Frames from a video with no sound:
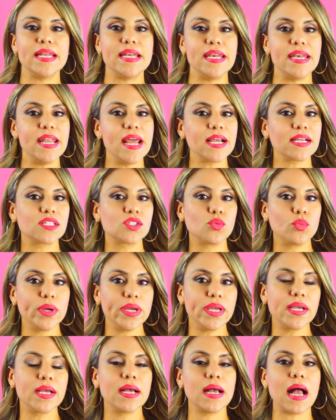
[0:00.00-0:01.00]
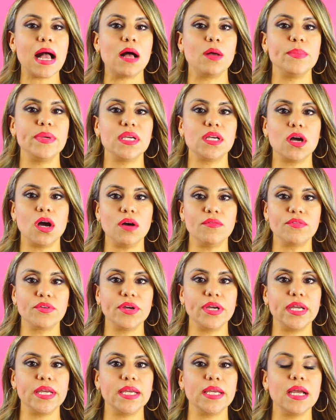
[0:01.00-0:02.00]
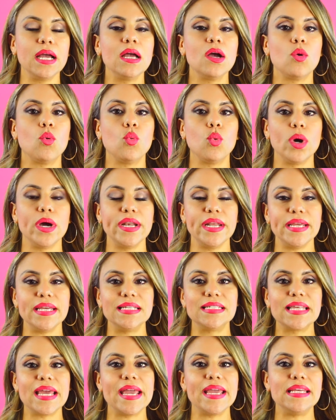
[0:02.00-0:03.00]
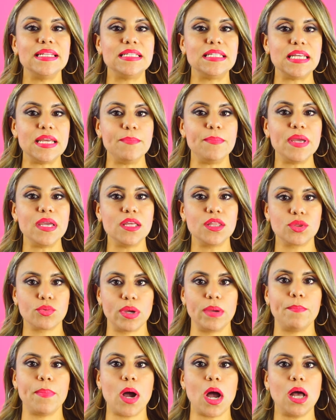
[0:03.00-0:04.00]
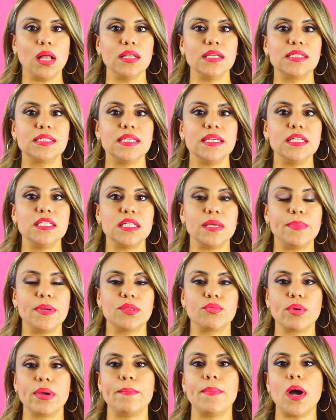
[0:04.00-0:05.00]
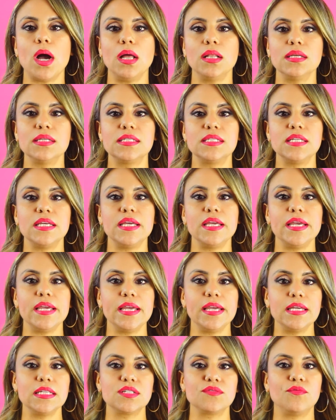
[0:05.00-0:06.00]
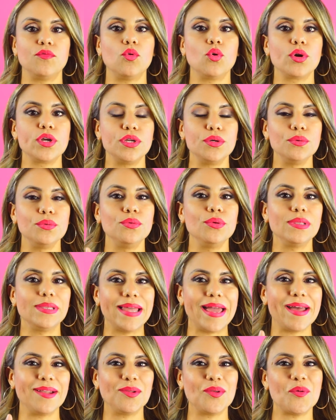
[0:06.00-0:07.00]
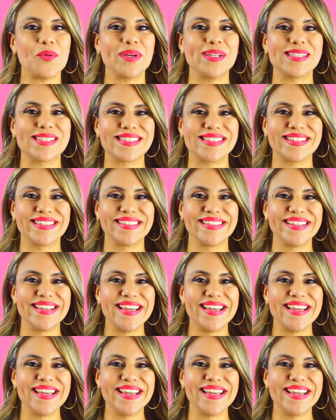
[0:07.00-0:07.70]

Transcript: Next week, I'll be covering what is a DP3 policy. DP3 policy is for you landlords.